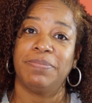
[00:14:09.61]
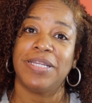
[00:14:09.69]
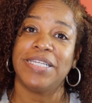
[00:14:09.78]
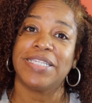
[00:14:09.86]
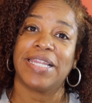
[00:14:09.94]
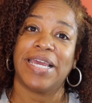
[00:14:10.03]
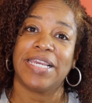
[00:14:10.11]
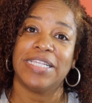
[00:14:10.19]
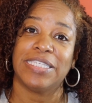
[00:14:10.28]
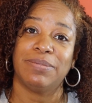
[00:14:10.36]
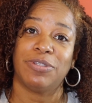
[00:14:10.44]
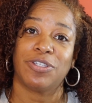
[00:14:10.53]
please like and
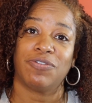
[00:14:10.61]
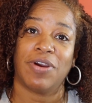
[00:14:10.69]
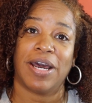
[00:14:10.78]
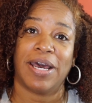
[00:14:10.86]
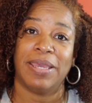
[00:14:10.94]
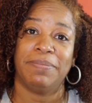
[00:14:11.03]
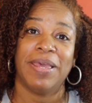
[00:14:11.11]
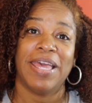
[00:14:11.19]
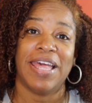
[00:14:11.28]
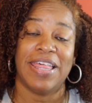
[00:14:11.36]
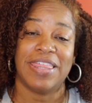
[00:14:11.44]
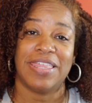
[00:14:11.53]
subscribe,
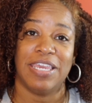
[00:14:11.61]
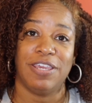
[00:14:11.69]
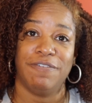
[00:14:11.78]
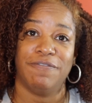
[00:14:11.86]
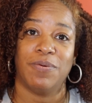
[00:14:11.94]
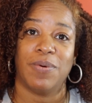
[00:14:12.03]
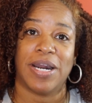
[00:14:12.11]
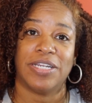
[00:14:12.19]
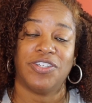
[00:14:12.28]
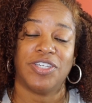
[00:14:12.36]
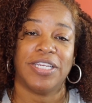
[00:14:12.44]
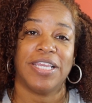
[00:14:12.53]
and thank you for
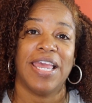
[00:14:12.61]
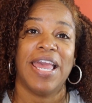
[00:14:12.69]
watching.